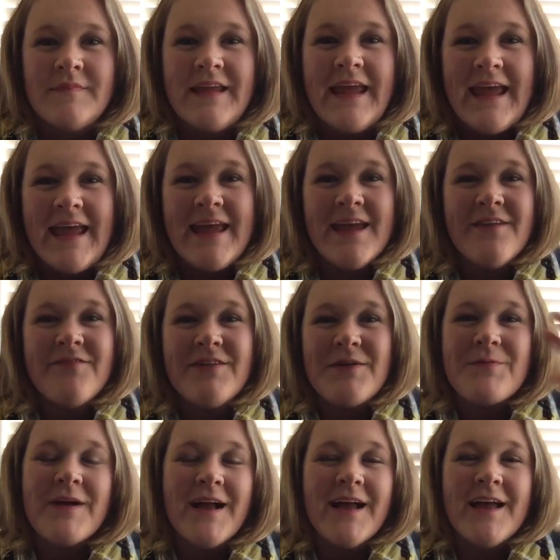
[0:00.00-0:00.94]
Hey
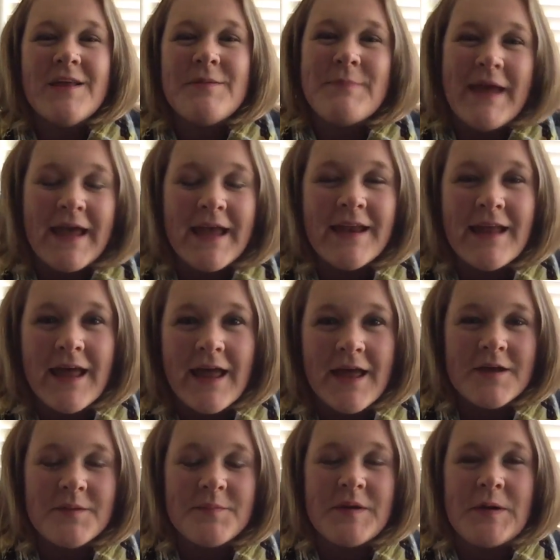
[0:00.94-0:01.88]
everyone, Megan
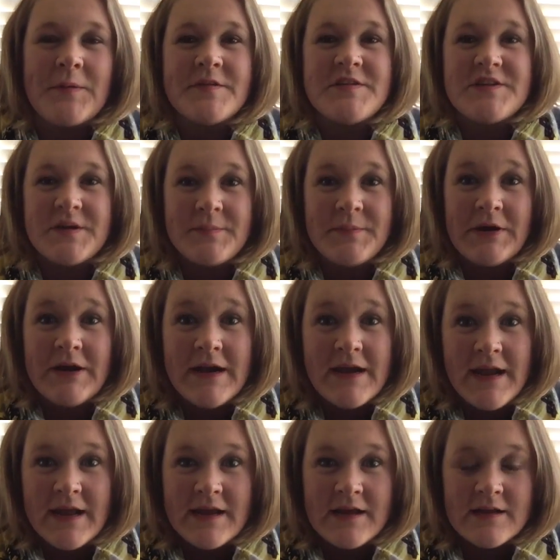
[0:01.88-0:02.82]
Adam here with Jamberry
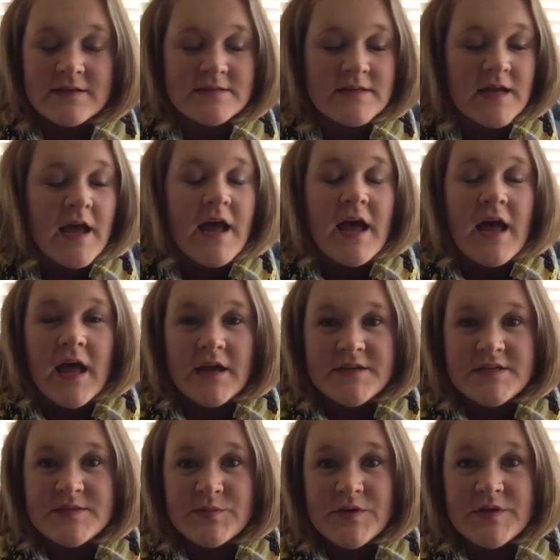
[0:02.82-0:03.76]
Nails. I
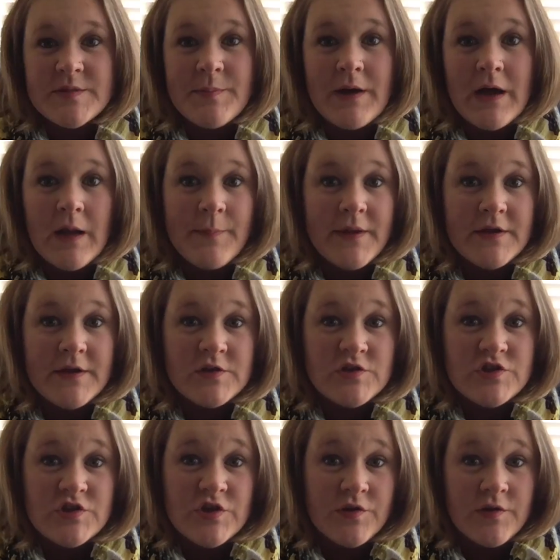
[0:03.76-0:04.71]
just wanted to pop in and
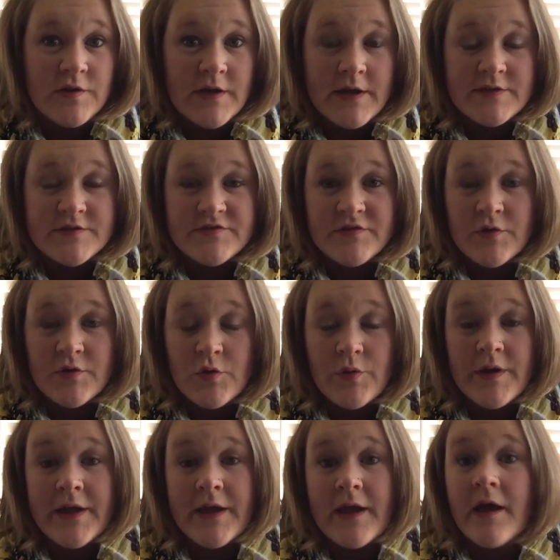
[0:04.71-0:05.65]
show you guys real
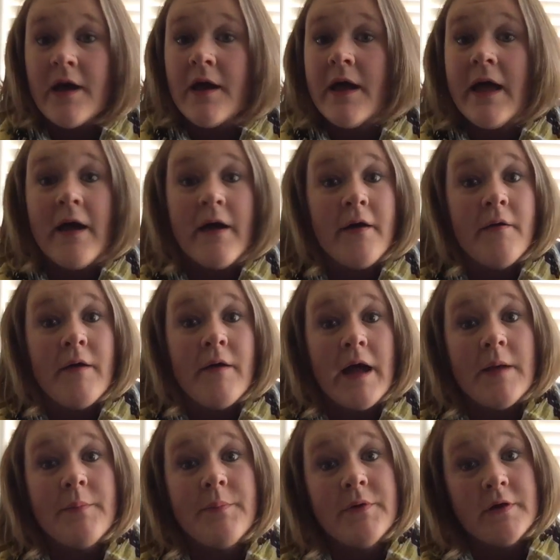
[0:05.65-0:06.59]
quick how
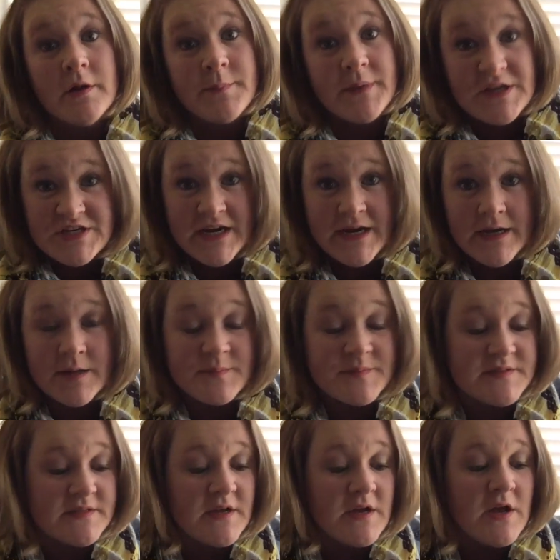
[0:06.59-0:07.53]
I put on my
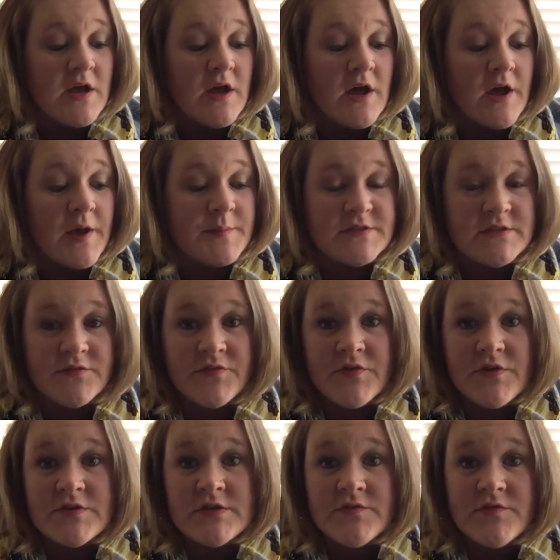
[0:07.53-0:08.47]
jams. So for
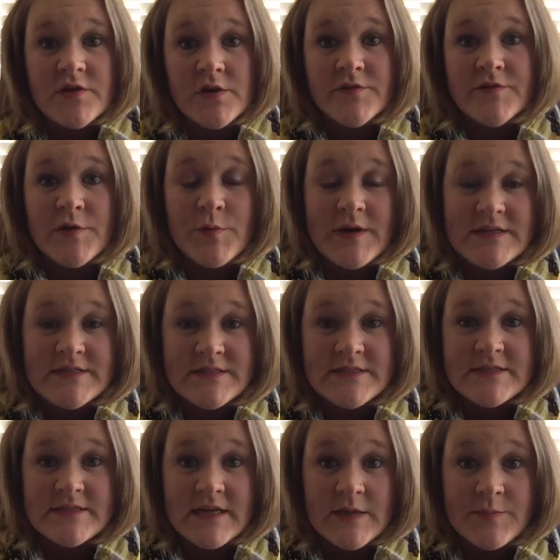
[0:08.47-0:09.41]
those of you who requested
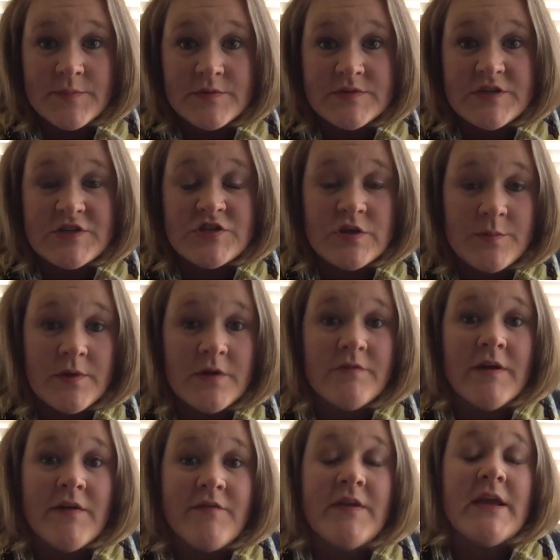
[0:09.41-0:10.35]
samples, they should be
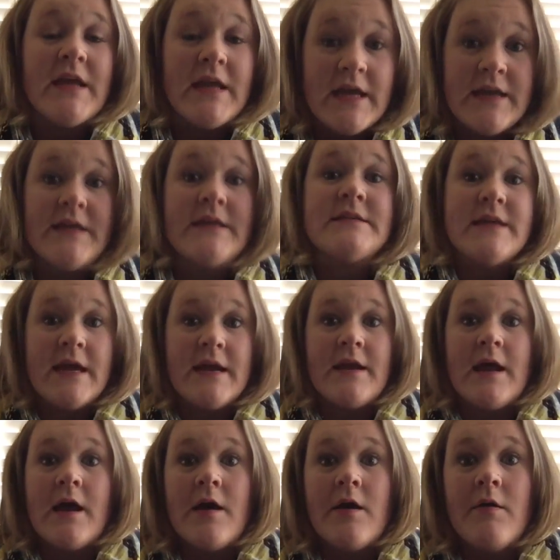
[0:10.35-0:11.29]
arriving any day
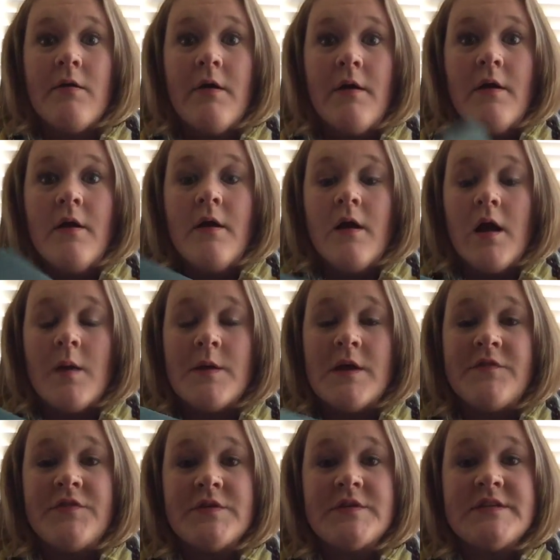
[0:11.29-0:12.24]
now.
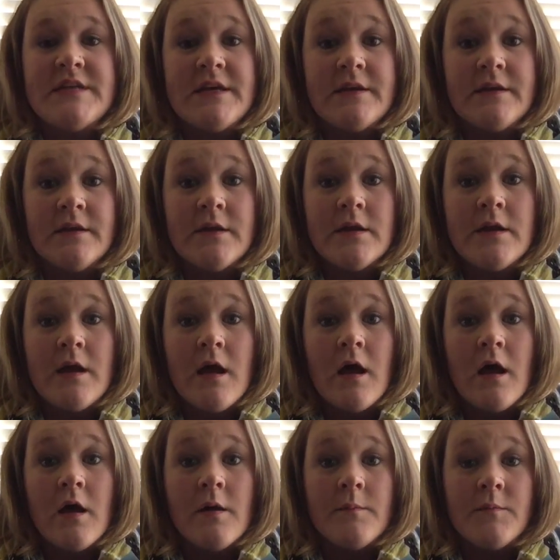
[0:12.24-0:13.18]
If you didn't,
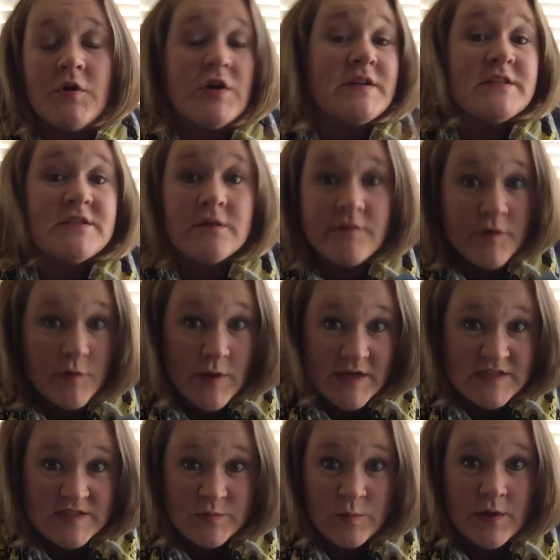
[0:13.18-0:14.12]
you can still
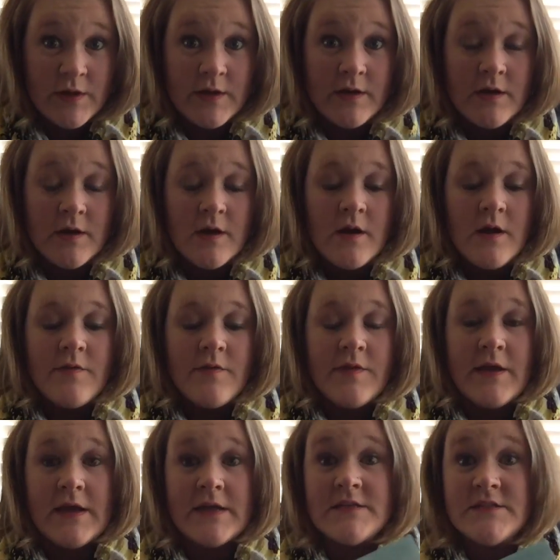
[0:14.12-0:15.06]
request one.
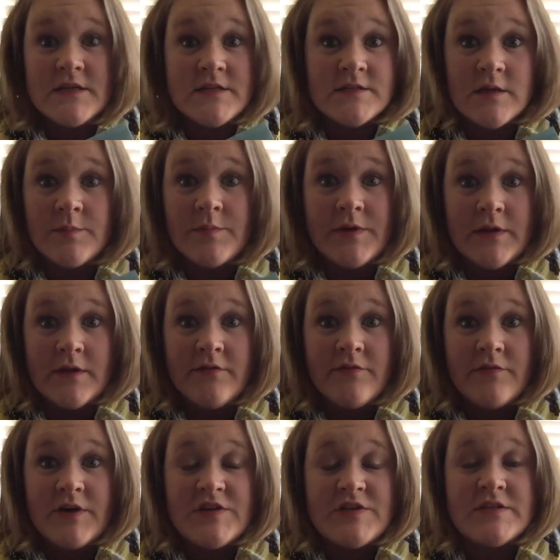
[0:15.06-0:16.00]
It's completely
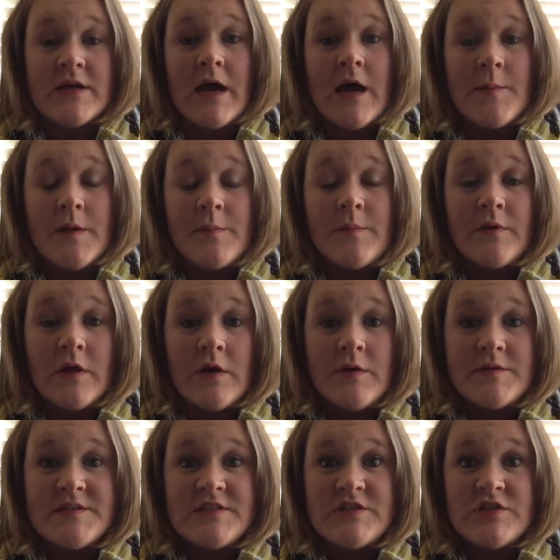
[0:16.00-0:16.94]
free. Just comment below
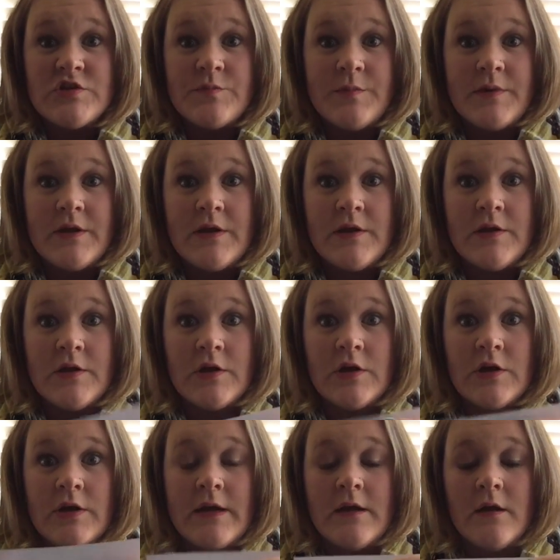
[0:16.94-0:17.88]
and shoot me
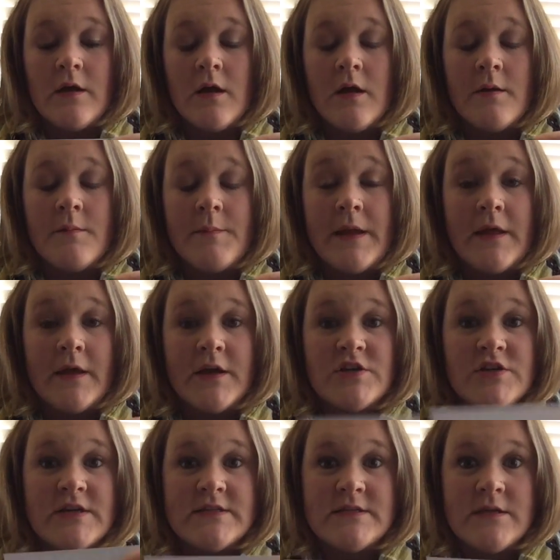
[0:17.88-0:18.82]
your mailing
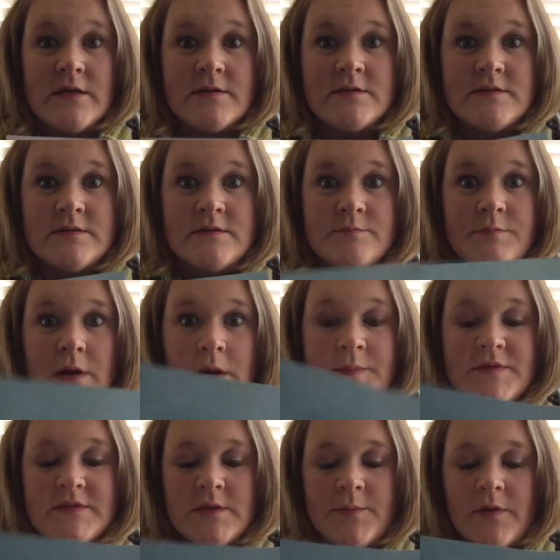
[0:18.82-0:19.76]
address and I'll pop
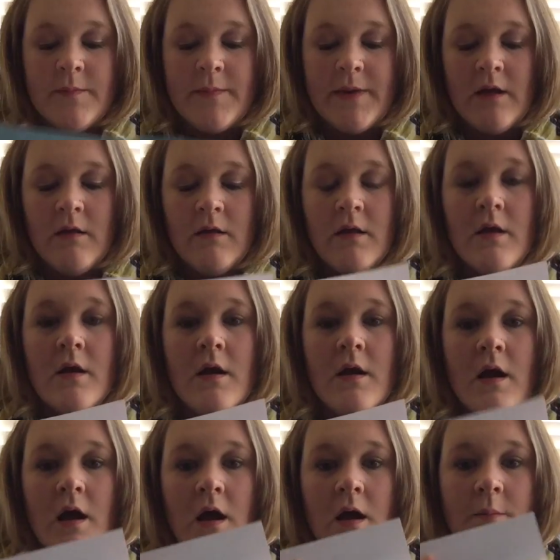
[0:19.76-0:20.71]
you some in the mail.
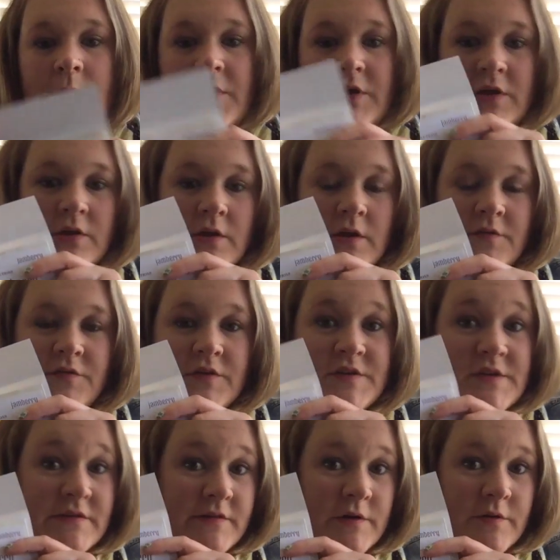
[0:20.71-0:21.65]
If you
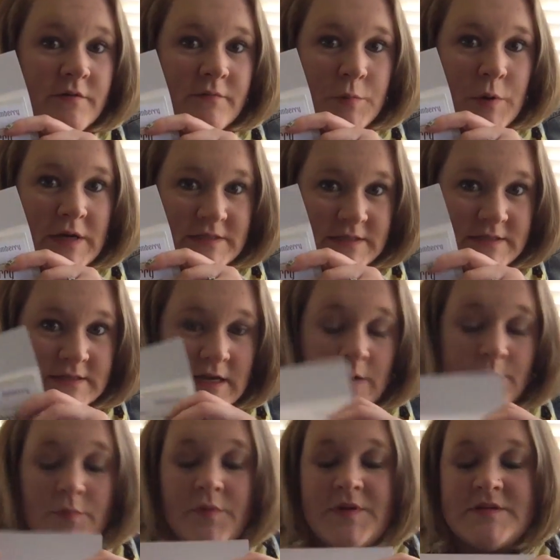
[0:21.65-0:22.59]
did request a
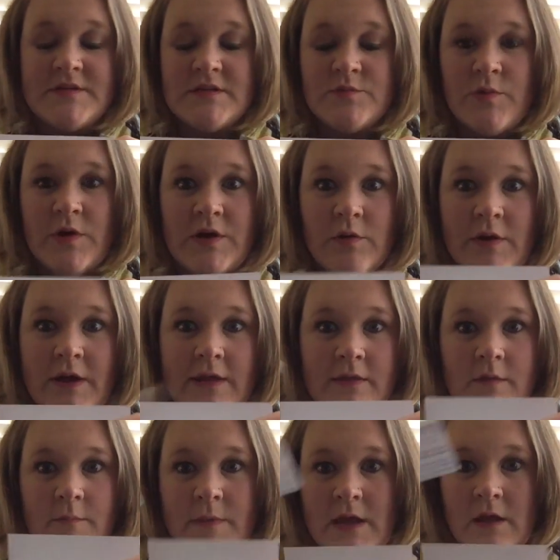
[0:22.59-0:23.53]
sample, this is what you'll get in
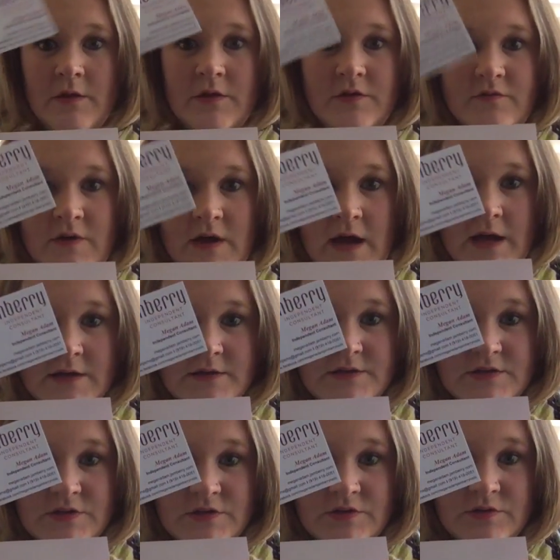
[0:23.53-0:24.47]
the mail. You've got
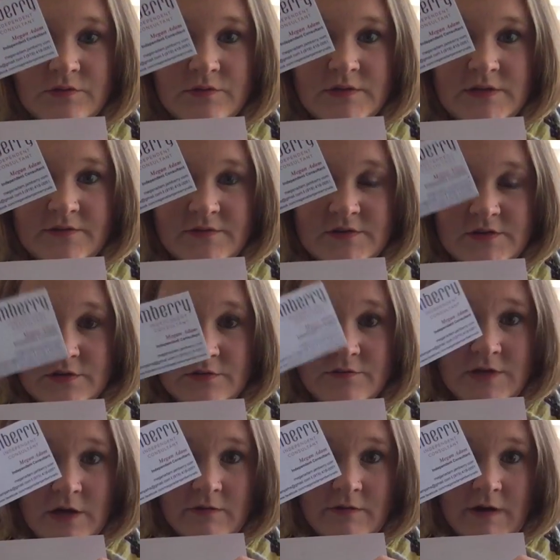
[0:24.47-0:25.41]
two
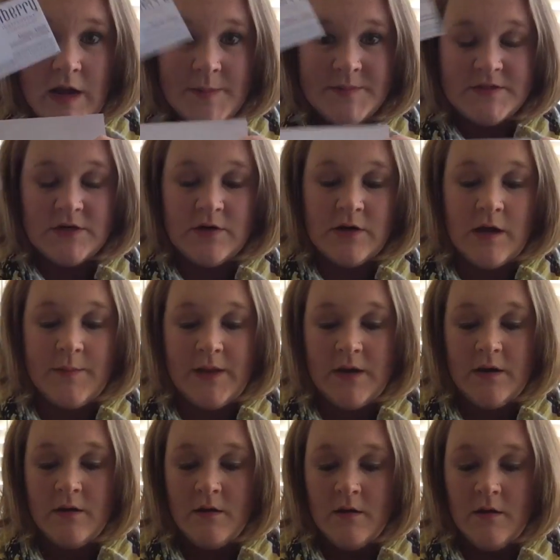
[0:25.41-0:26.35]
nail wraps that are coming.